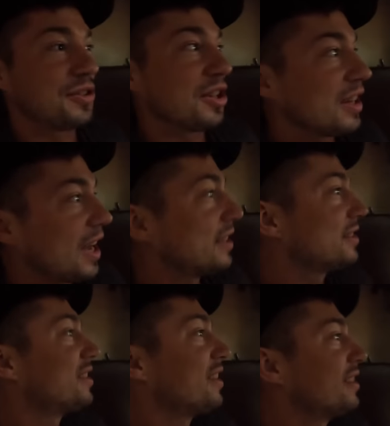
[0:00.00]
for the
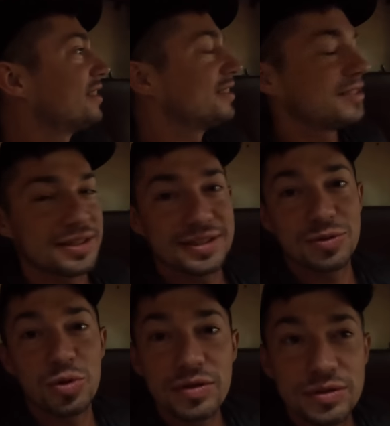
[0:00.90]
last uh,
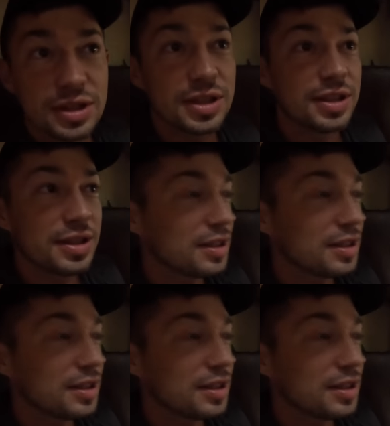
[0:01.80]
roughly,